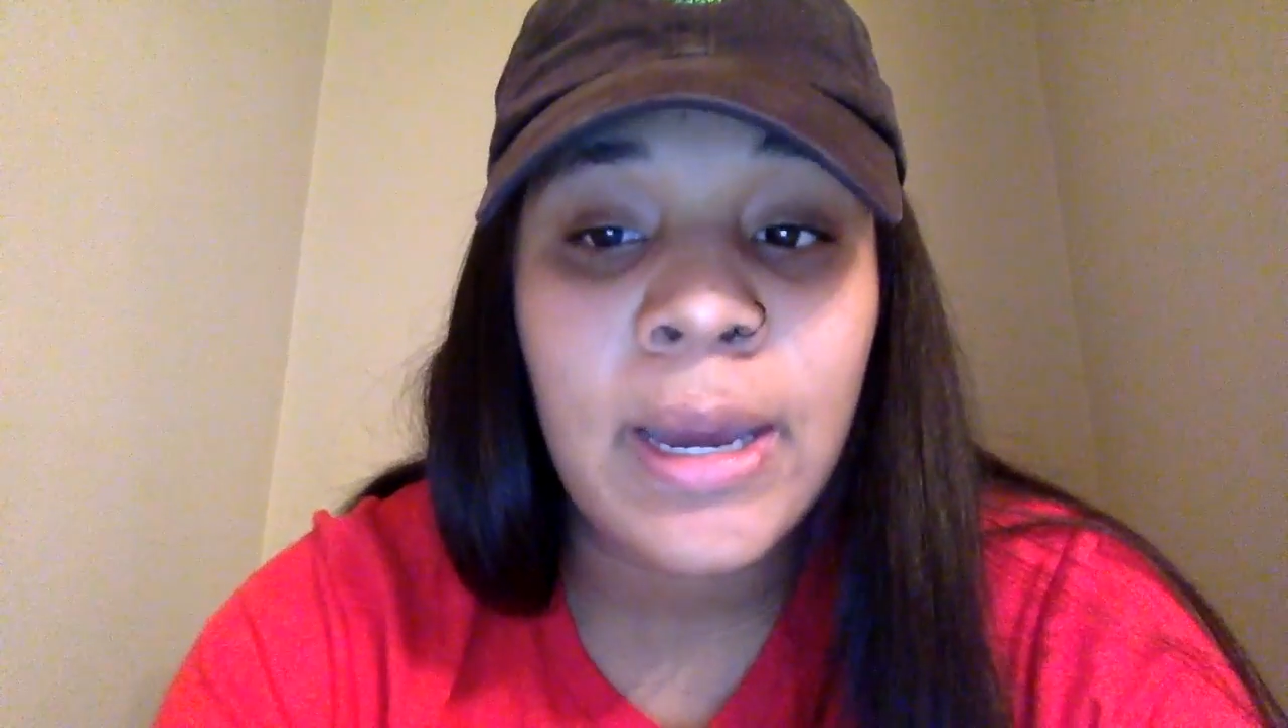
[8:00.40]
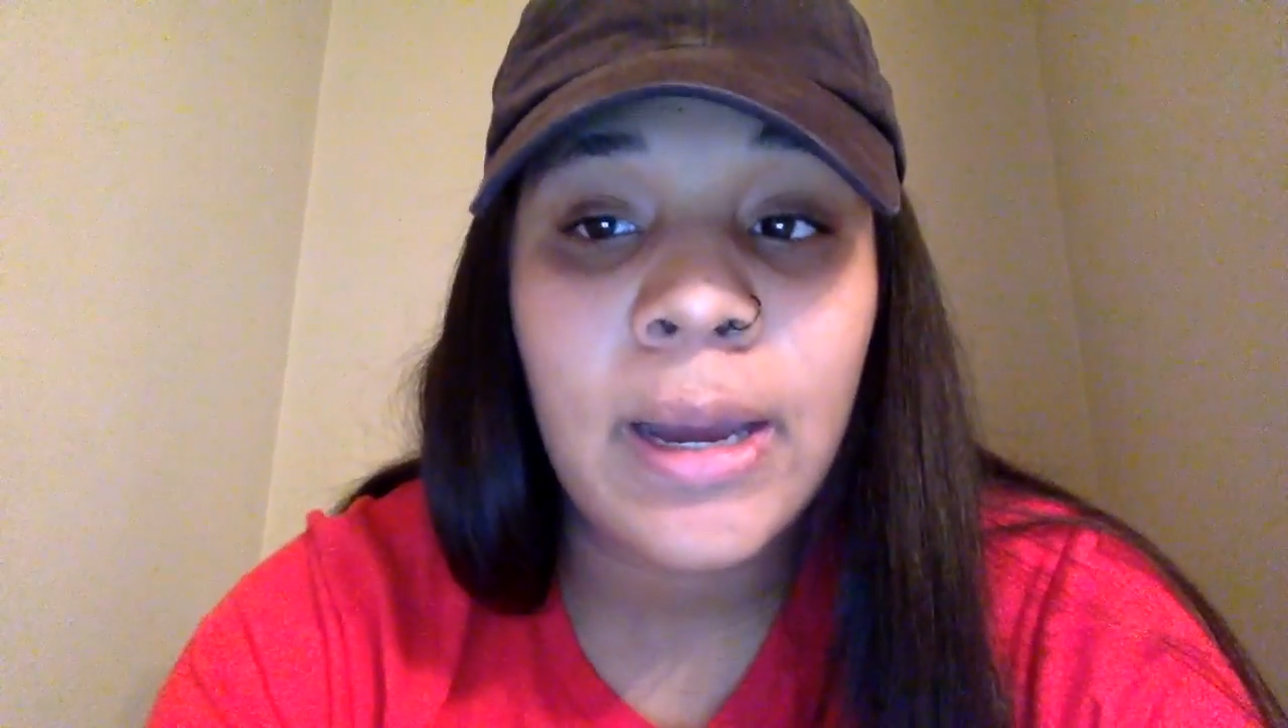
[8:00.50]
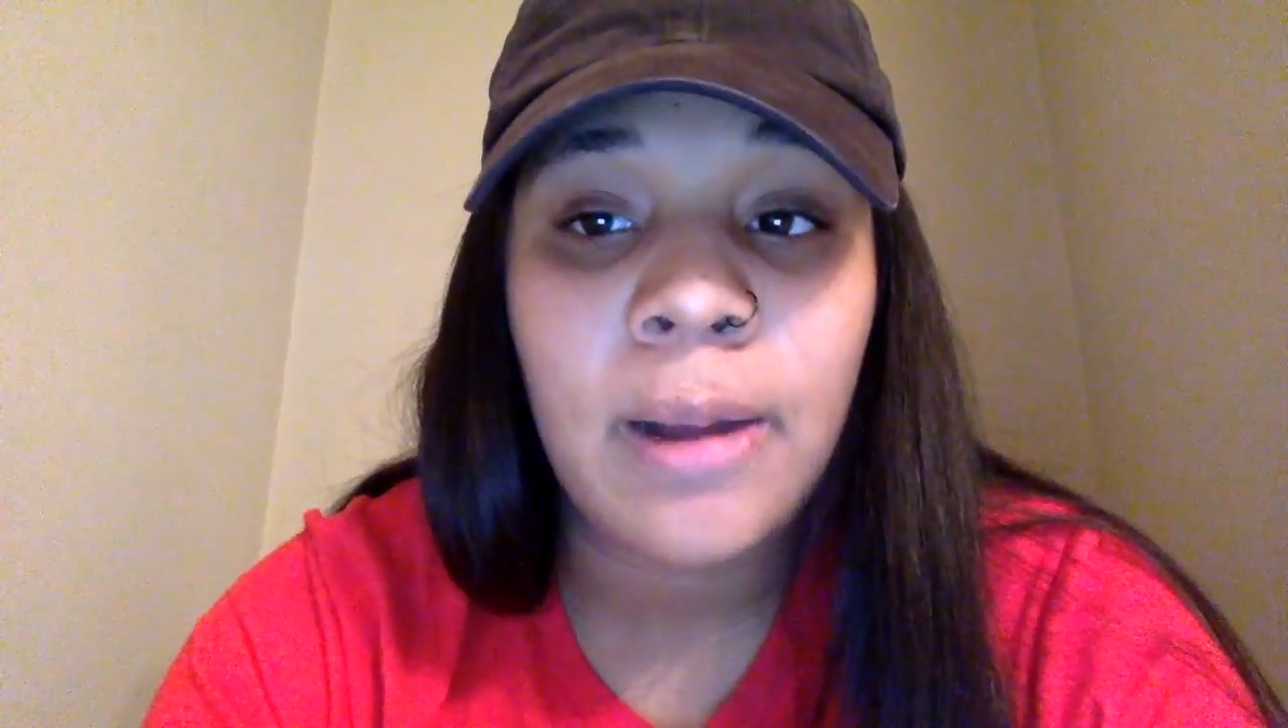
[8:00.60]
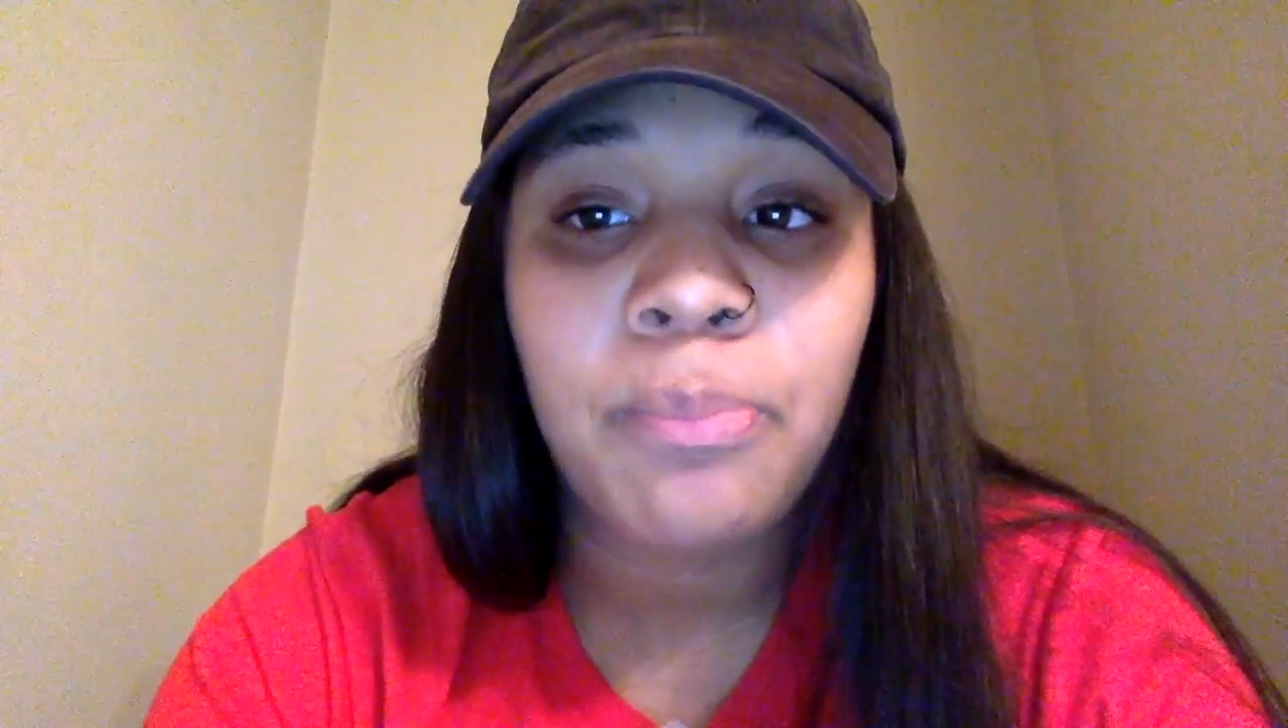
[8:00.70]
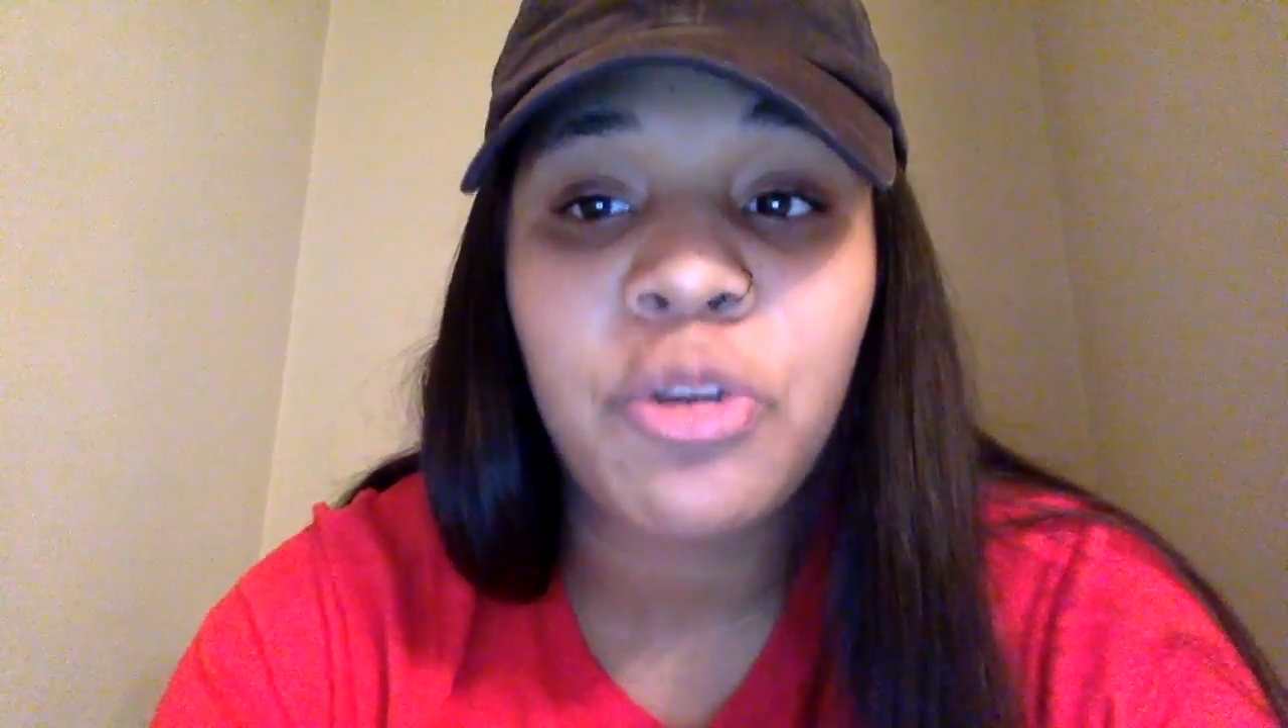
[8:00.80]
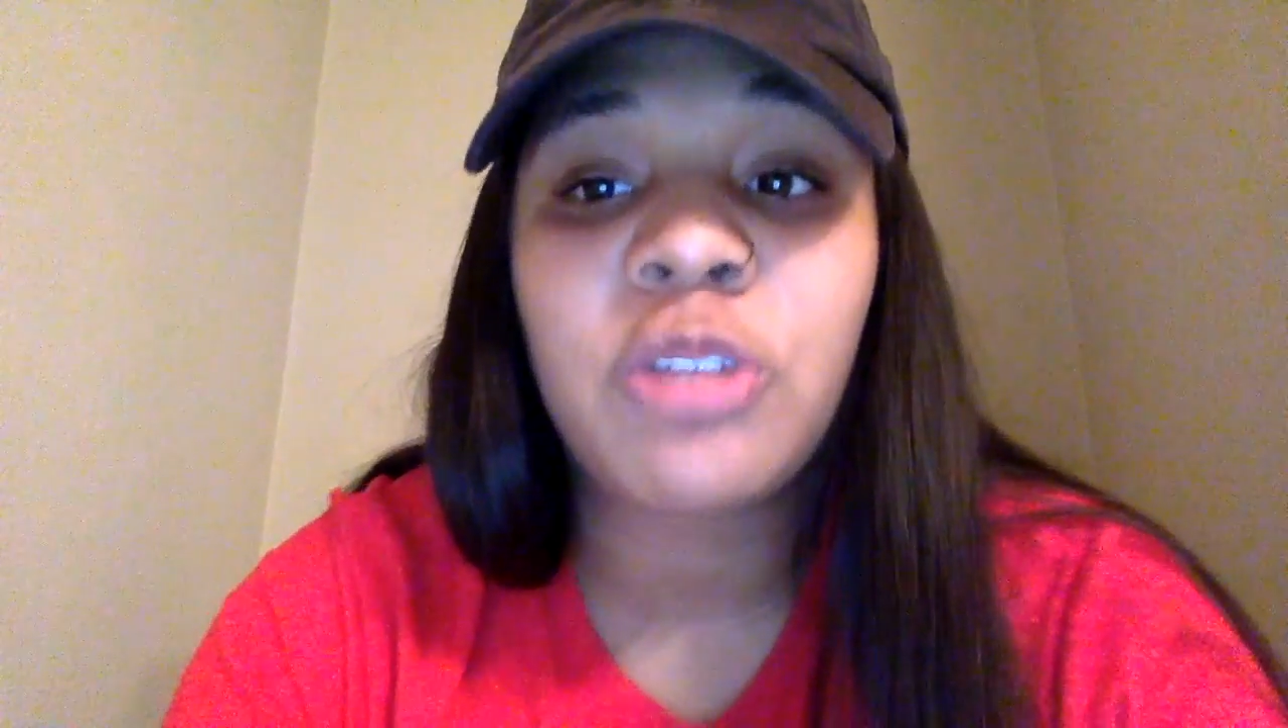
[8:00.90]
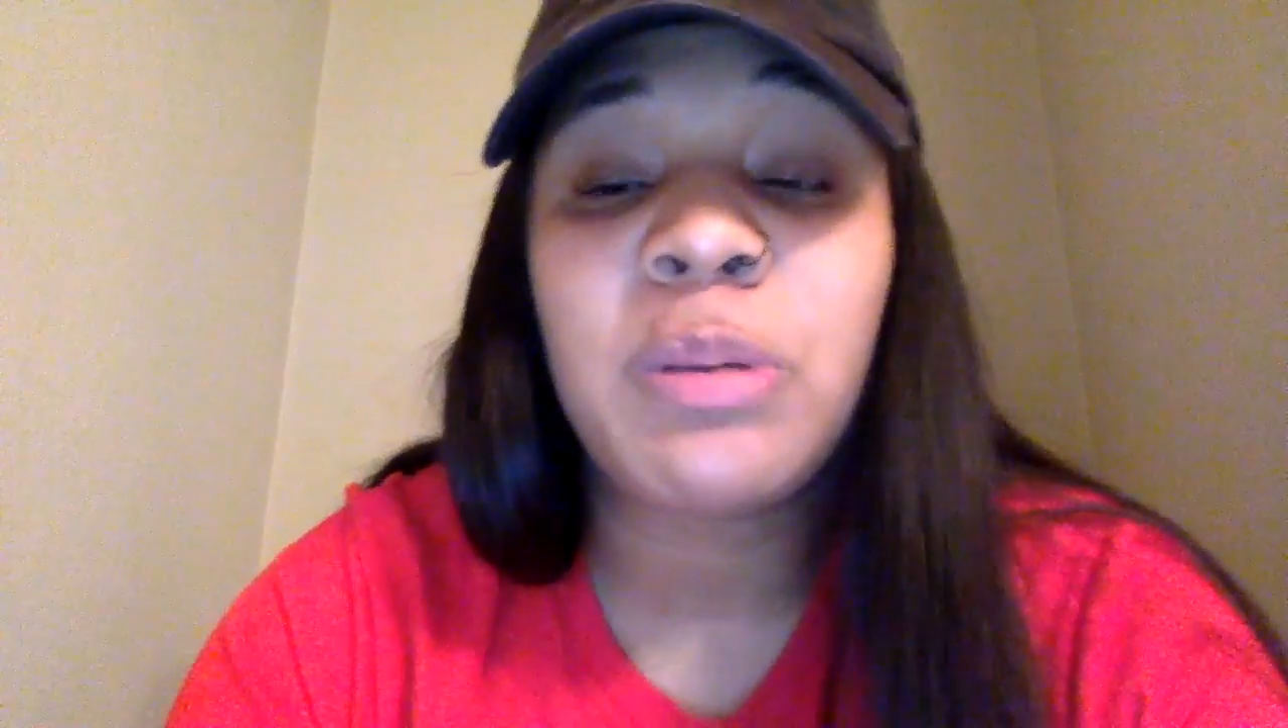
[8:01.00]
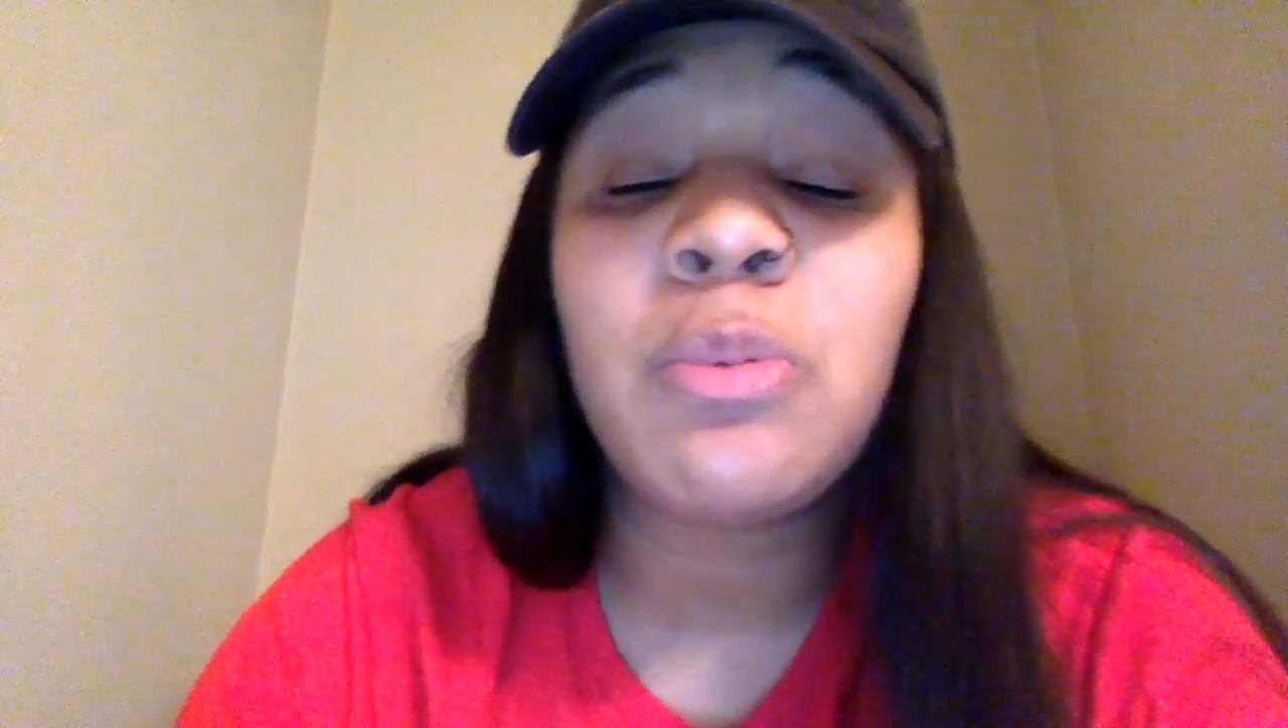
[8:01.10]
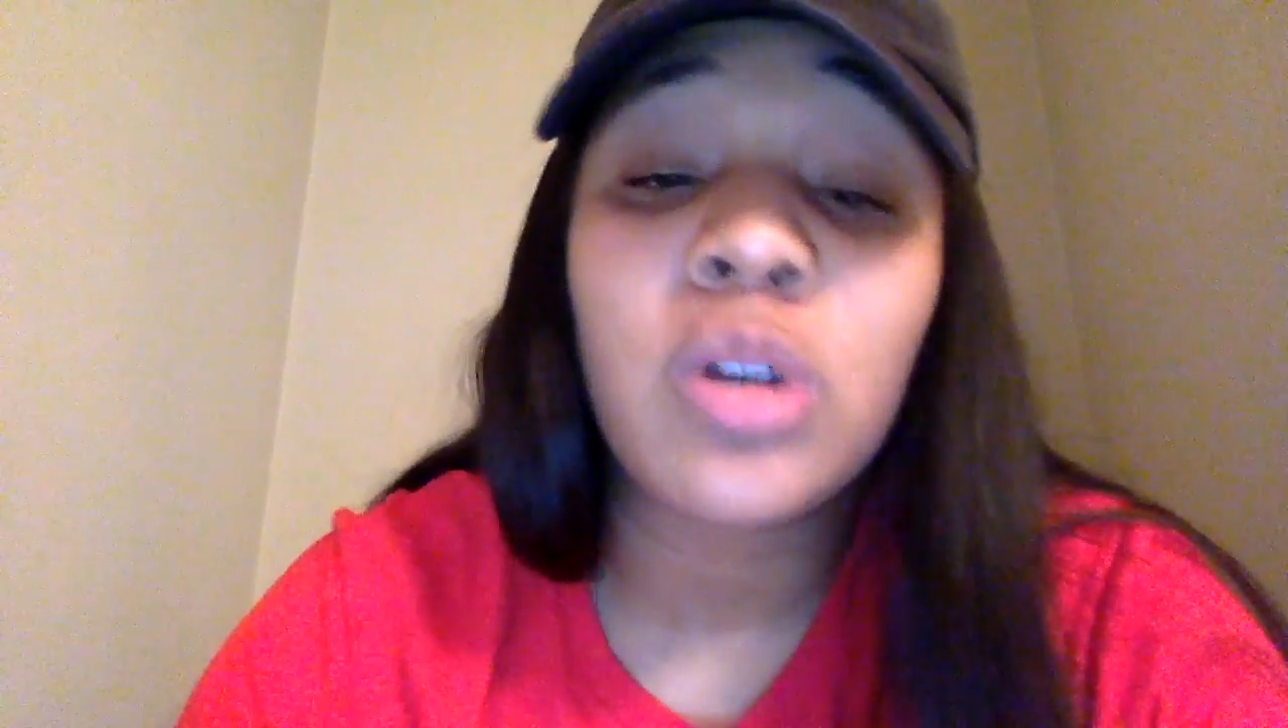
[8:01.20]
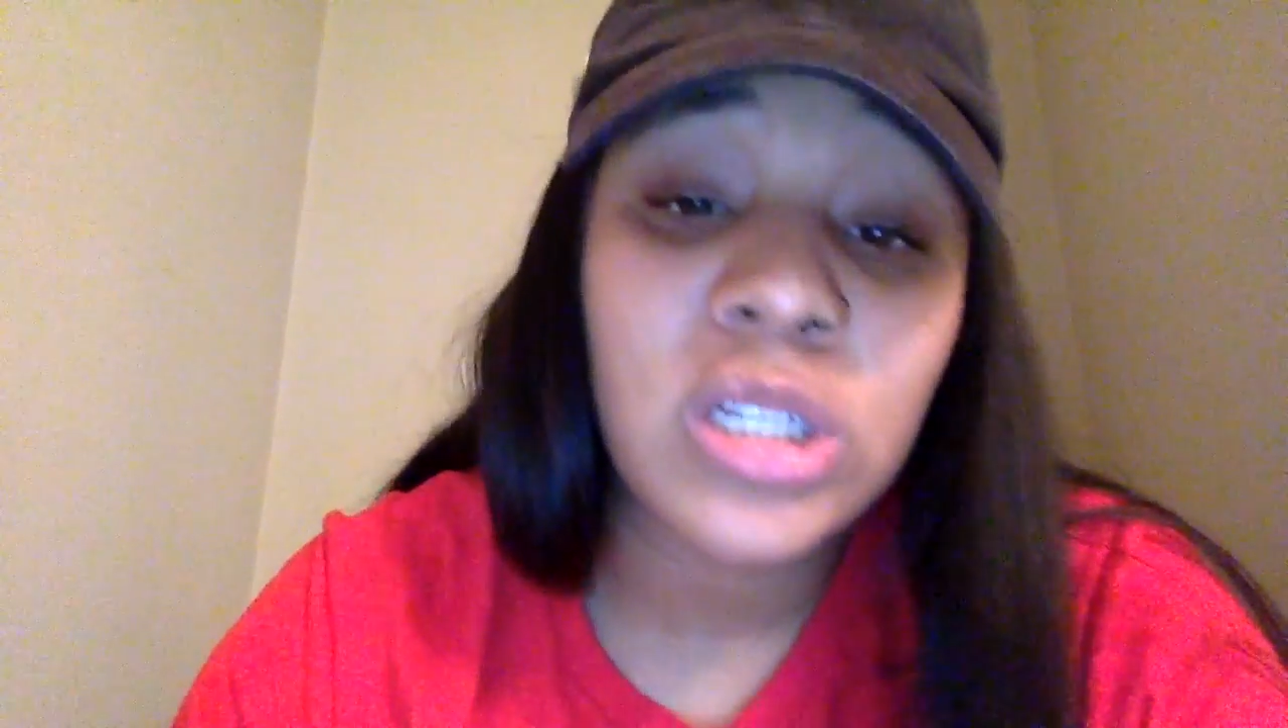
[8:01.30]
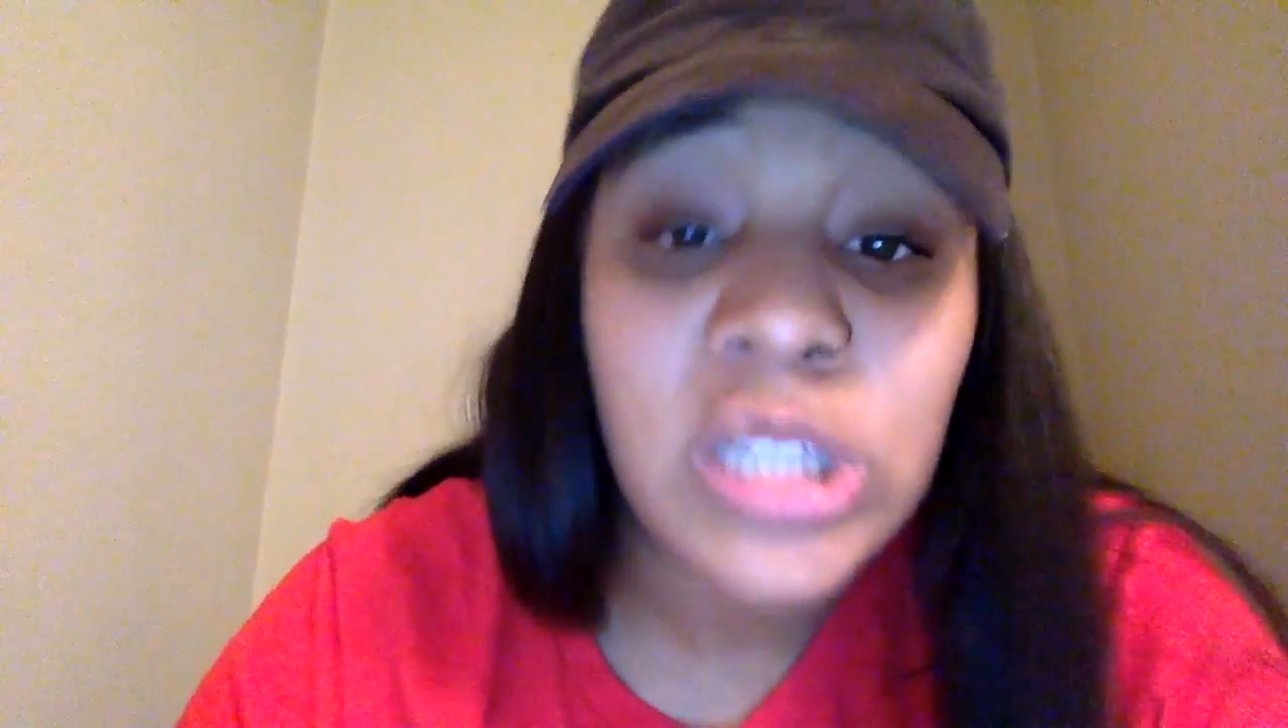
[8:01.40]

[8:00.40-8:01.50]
Because people can